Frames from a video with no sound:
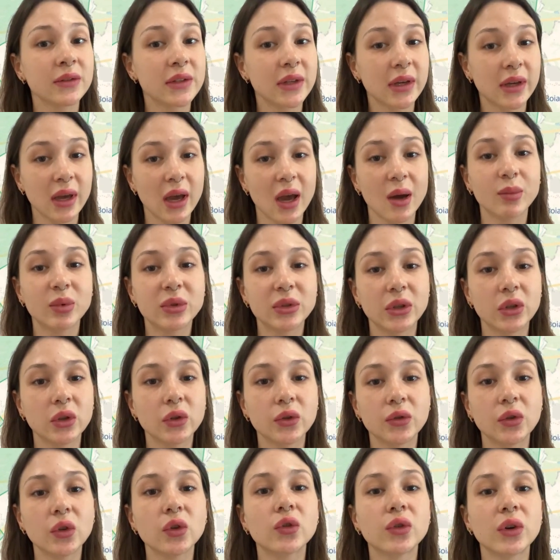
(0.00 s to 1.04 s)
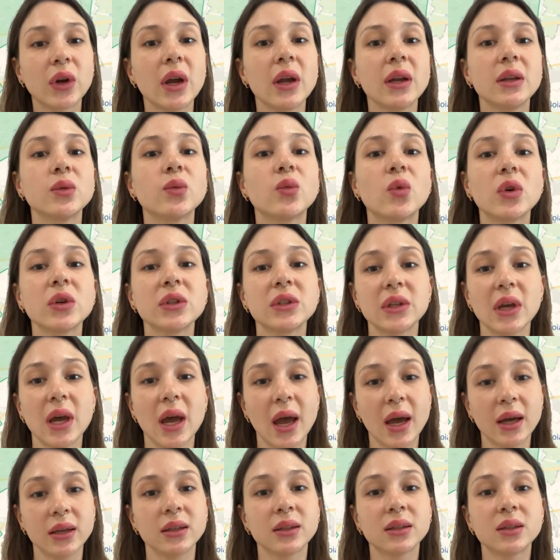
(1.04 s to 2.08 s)
the capital of Ukraine, was
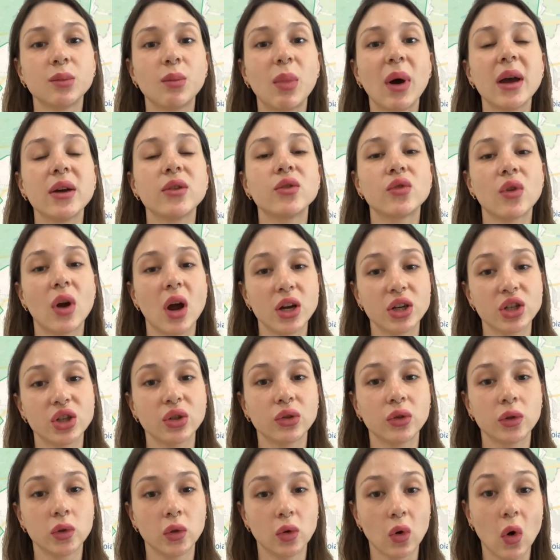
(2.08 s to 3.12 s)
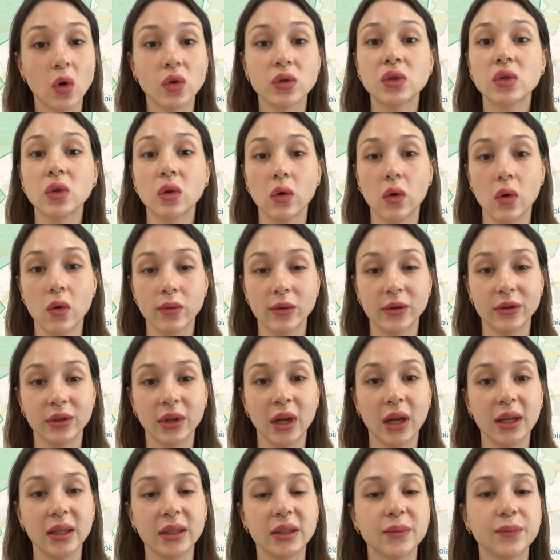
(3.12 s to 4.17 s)
attacked by Russian drones
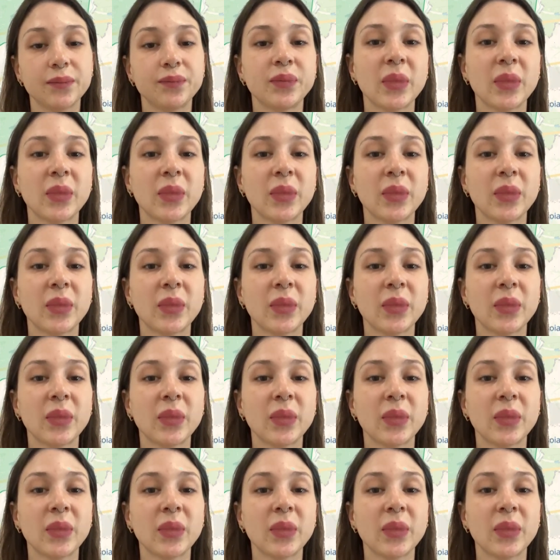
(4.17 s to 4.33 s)
overnight.